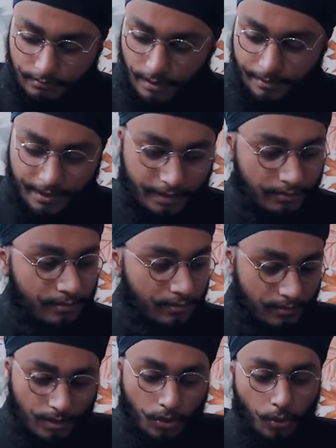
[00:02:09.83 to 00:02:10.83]
I mean,
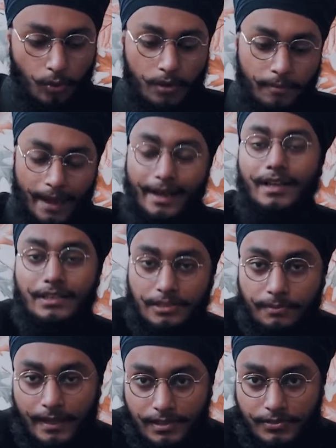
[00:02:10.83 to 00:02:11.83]
the whole bag, it
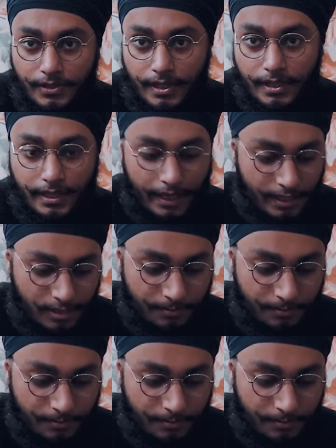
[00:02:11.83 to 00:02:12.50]
smells really nice,